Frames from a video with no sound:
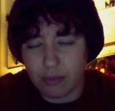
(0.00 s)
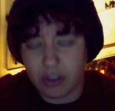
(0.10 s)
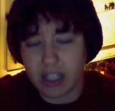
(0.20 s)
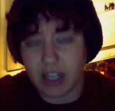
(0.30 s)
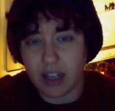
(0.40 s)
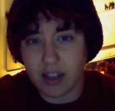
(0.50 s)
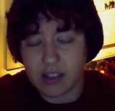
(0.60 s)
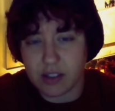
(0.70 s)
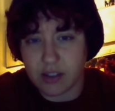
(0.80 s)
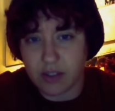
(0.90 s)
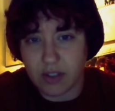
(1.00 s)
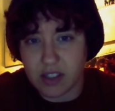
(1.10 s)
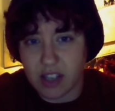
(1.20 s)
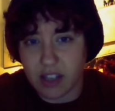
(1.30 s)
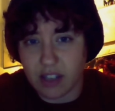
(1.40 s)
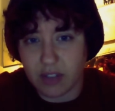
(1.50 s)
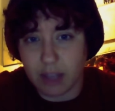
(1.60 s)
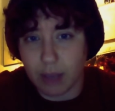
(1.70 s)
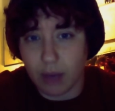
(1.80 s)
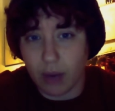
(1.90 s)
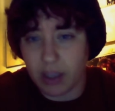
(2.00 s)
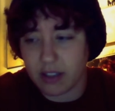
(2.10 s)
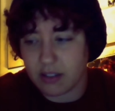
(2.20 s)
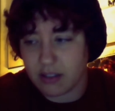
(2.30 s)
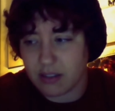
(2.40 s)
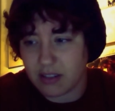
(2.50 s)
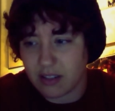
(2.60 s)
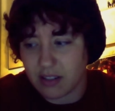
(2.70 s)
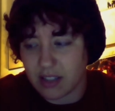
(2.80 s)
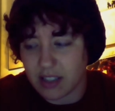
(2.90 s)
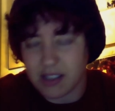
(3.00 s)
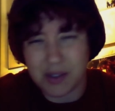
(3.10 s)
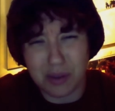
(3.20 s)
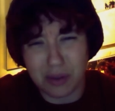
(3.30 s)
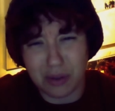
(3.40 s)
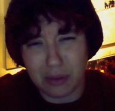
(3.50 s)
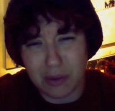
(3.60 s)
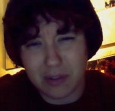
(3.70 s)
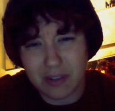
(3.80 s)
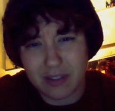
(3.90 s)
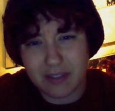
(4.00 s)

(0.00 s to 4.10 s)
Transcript: really honestly, just for the sake of keep going. That sounds horrible.